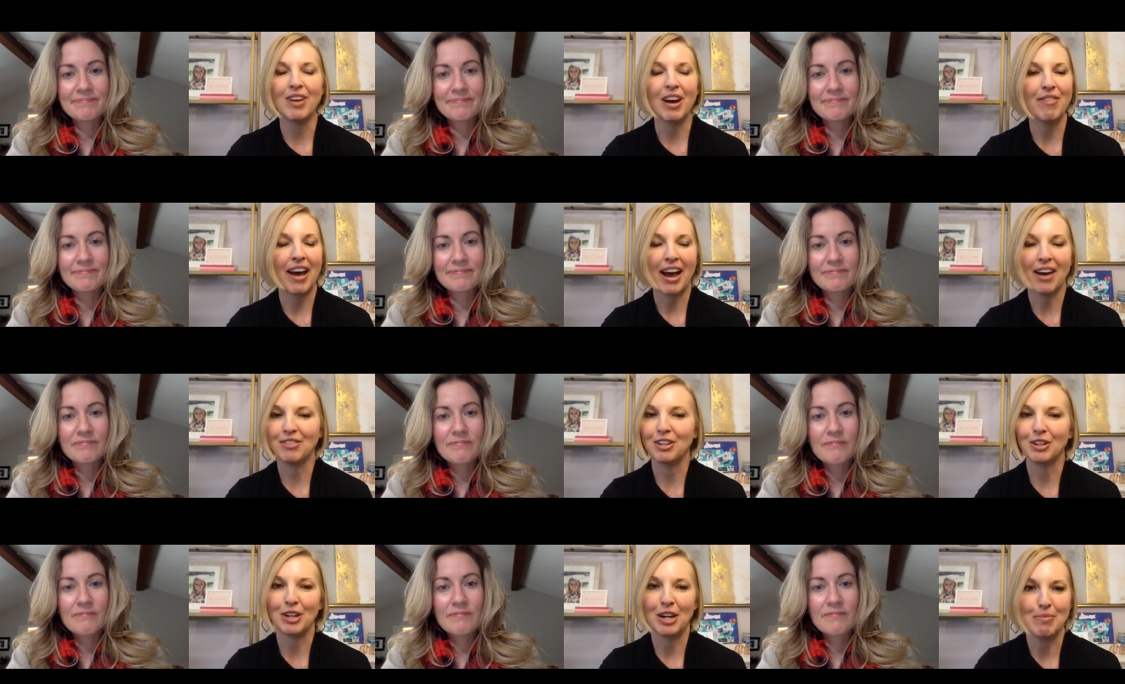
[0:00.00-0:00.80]
Speaker 1: of
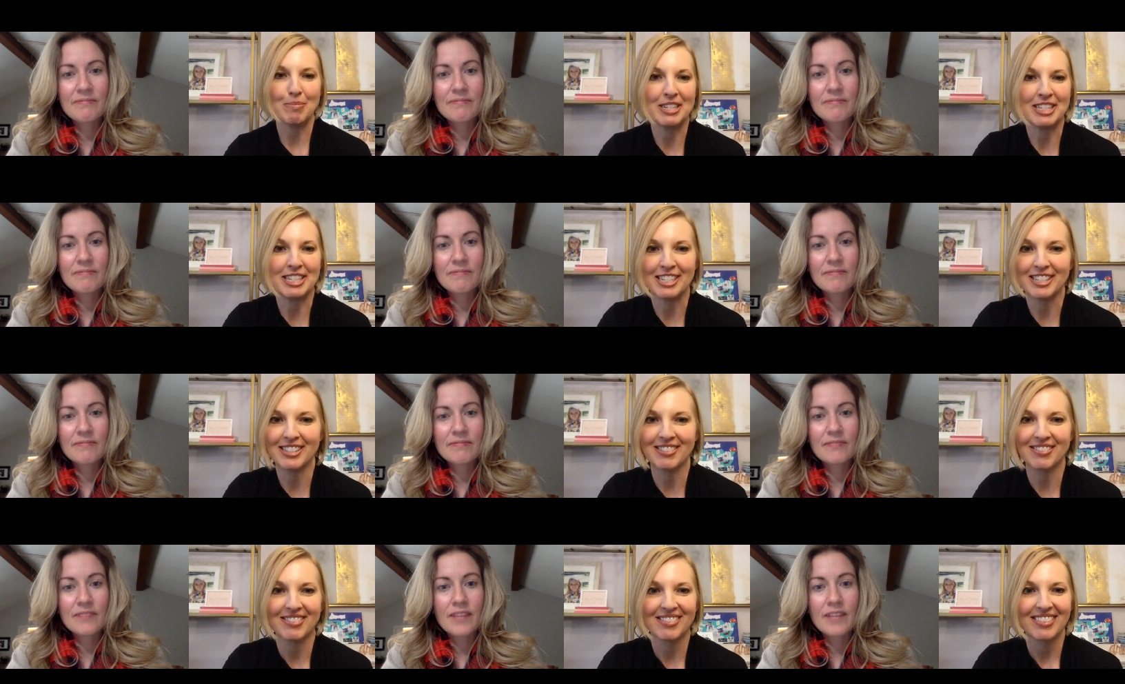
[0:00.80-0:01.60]
having a great business.
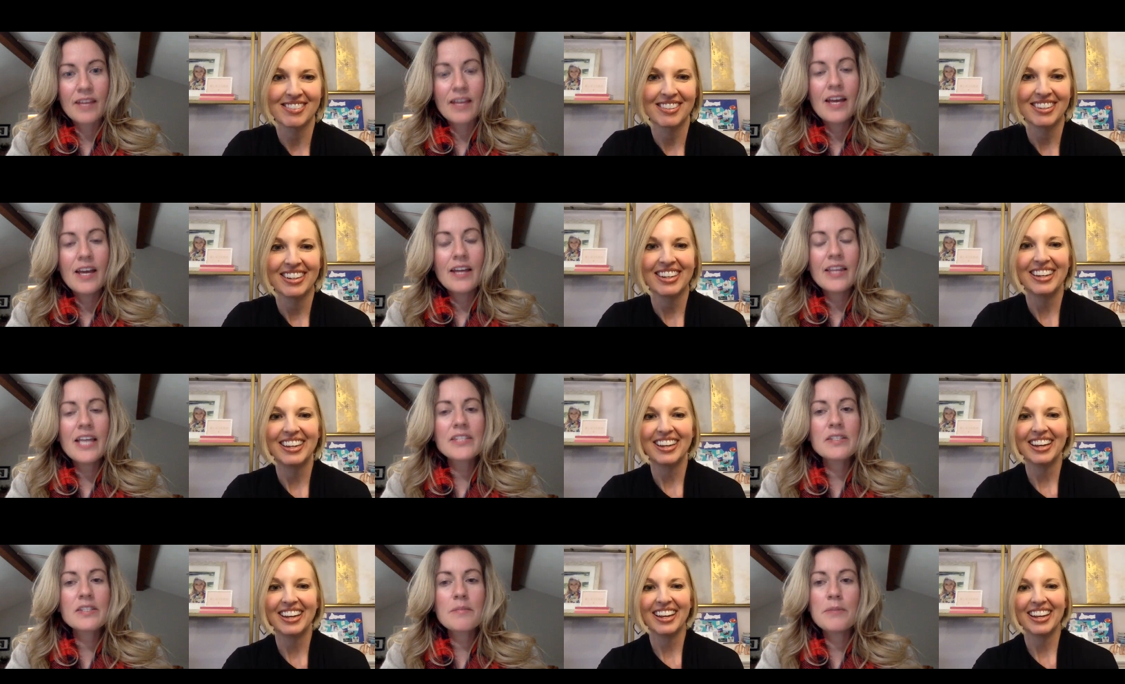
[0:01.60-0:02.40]

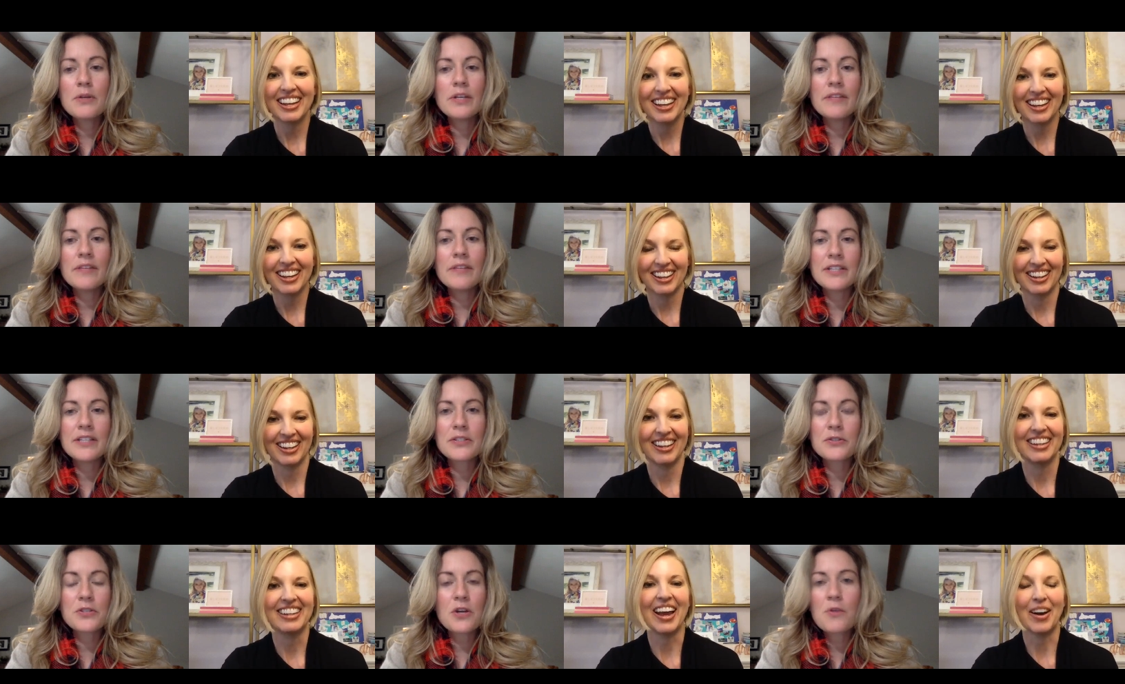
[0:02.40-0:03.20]
Speaker 2: That's the beauty of it is
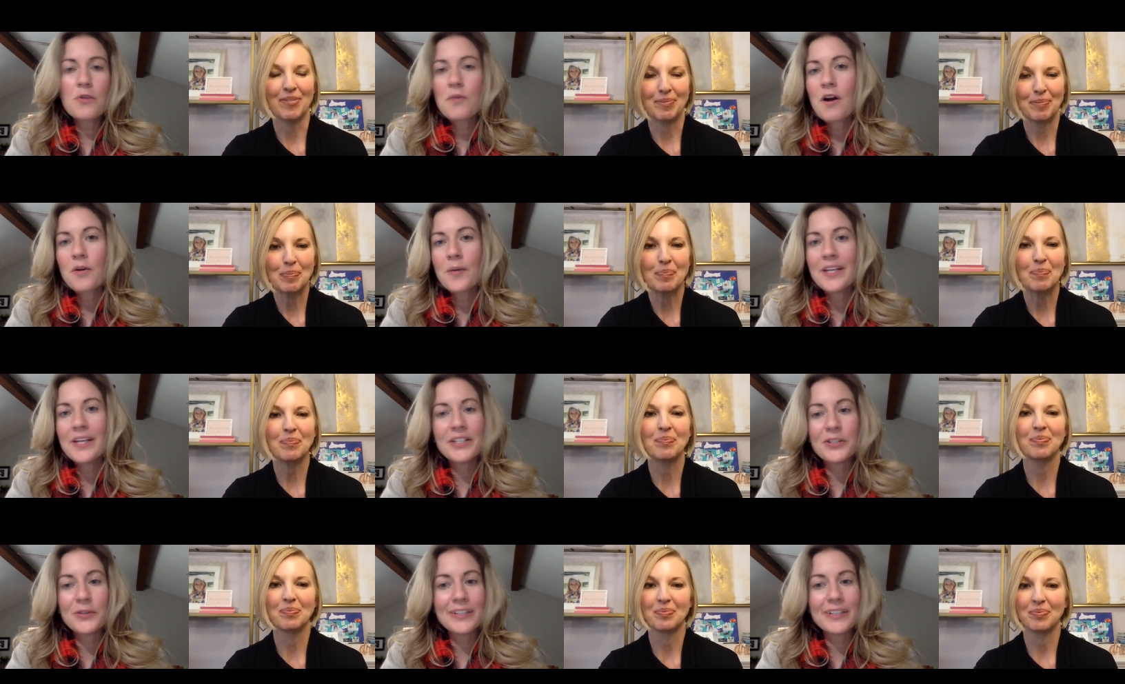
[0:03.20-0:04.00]
there's no wrong way to
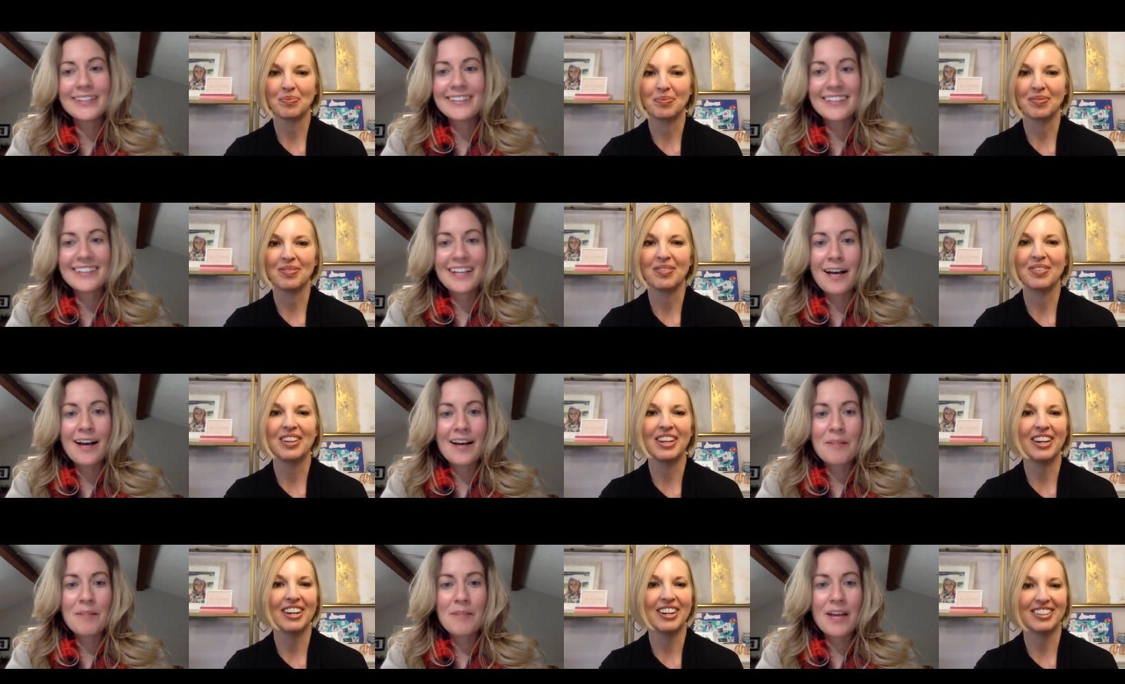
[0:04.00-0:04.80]
do it.
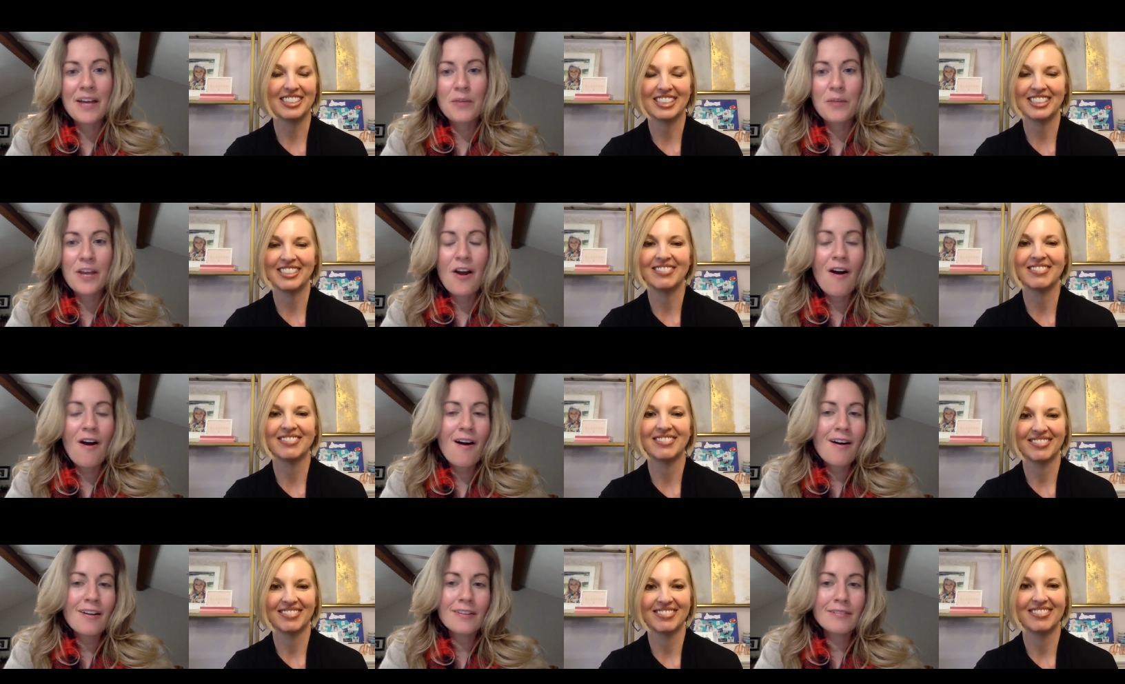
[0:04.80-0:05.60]
Um, and we
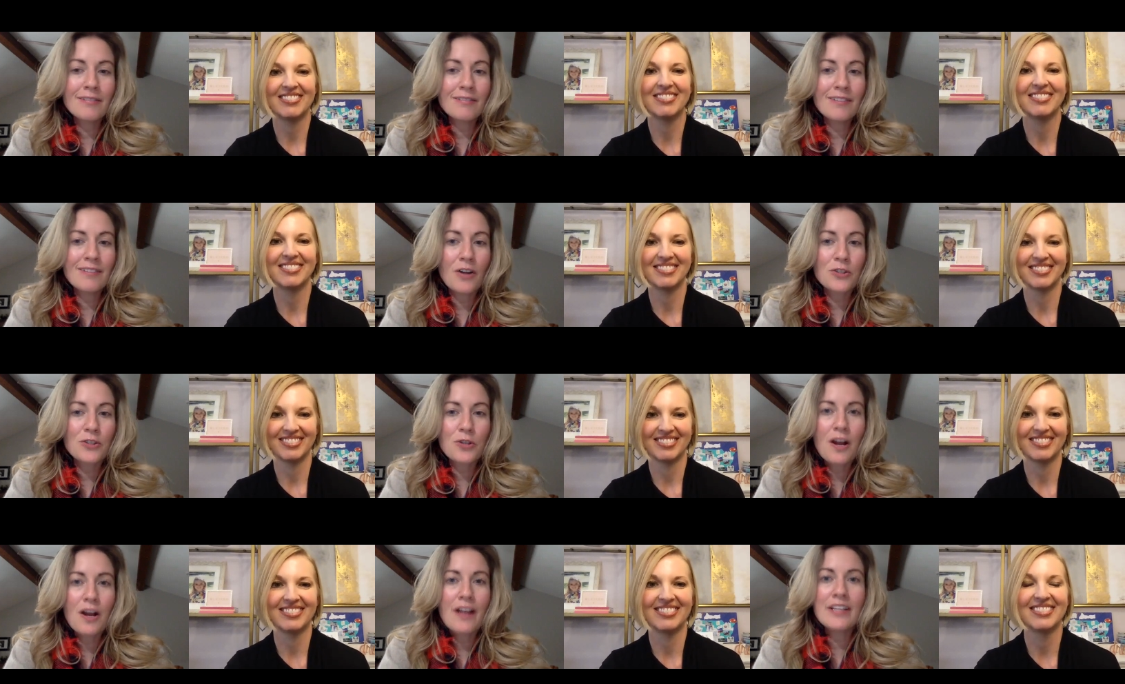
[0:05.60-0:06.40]
all are
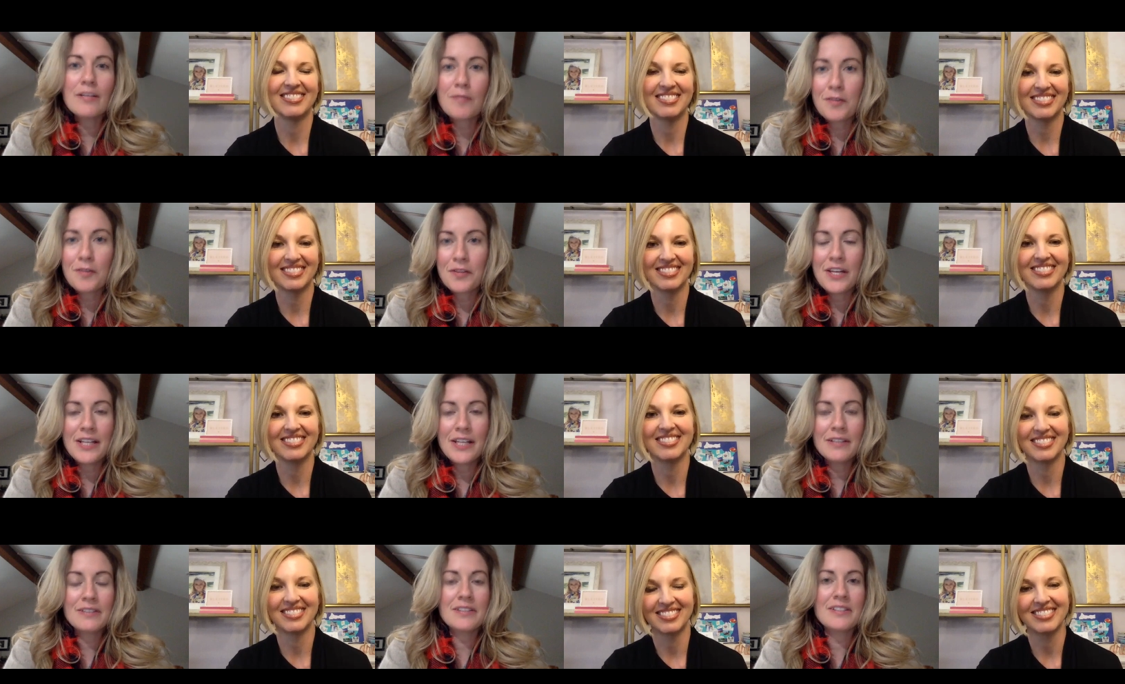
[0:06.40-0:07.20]
trying different
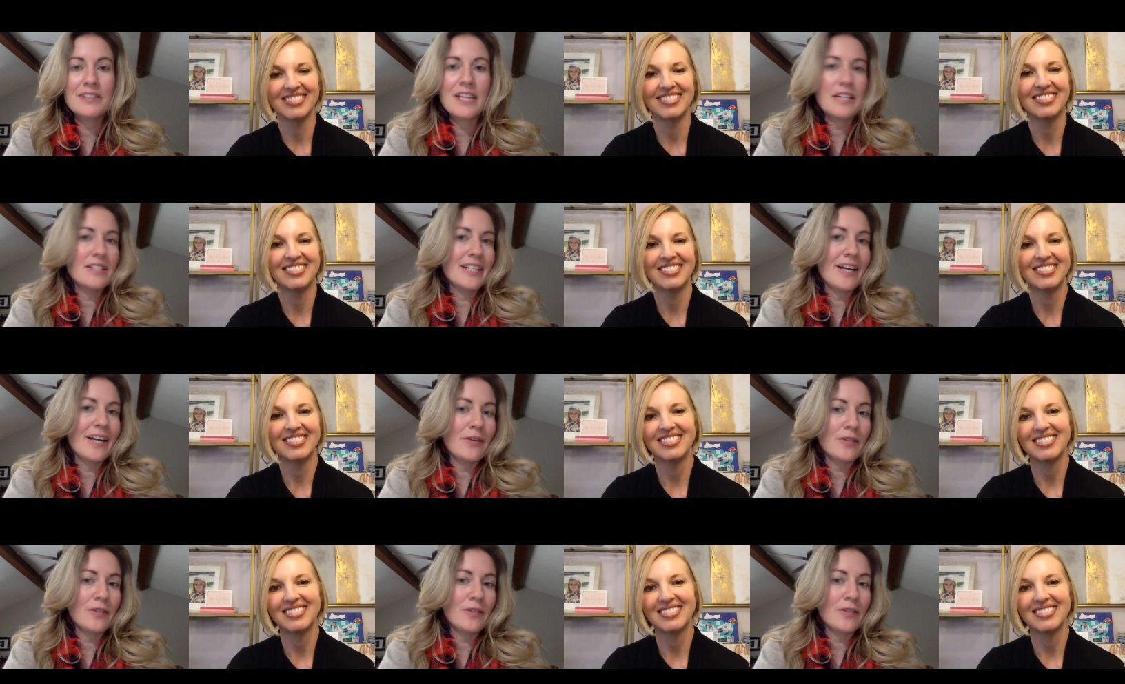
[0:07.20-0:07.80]
things and testing out